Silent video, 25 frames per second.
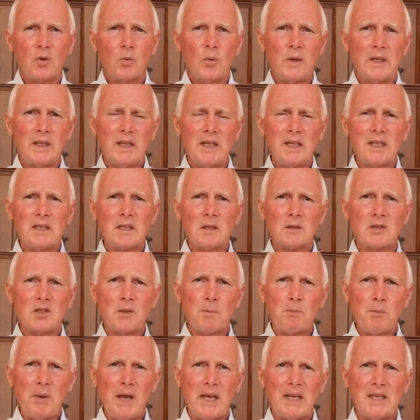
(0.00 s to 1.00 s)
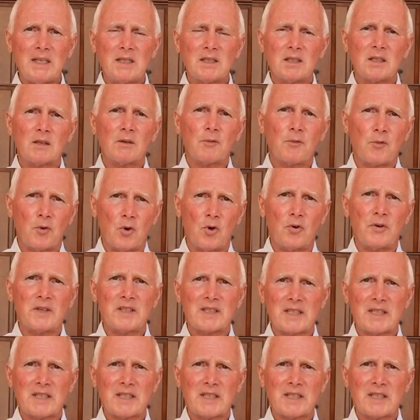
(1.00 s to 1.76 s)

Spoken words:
we need to paint, for